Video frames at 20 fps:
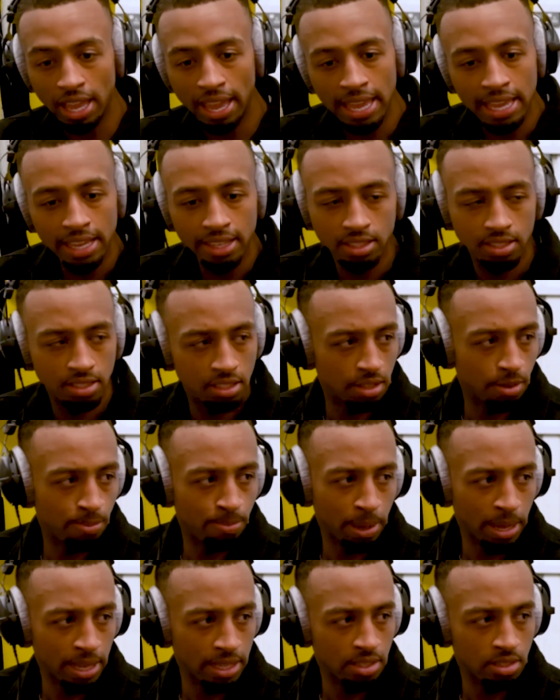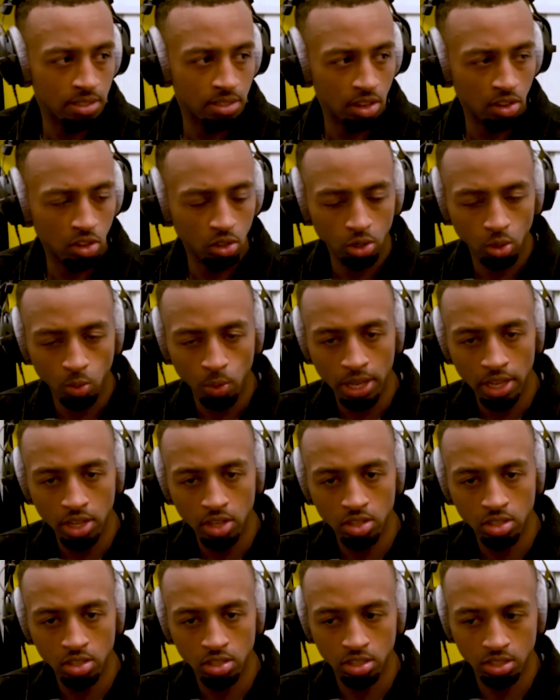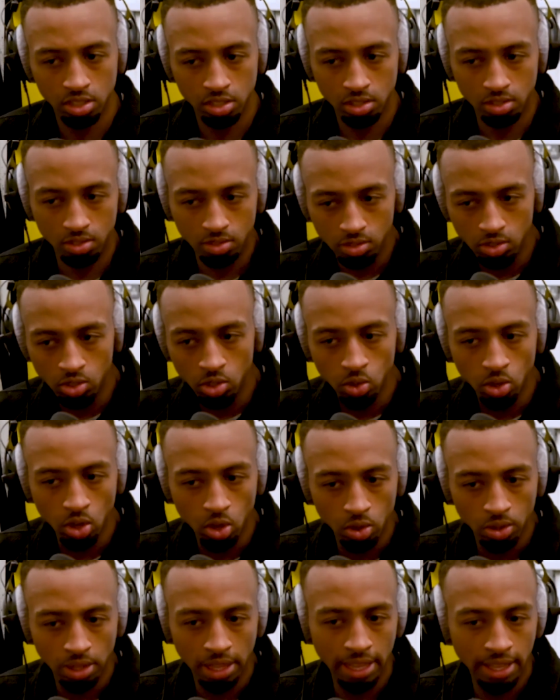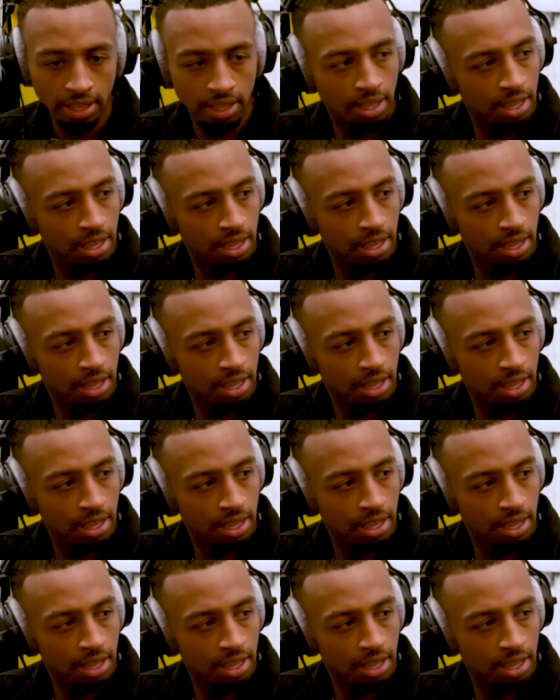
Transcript: aches and pains along the way, because you know that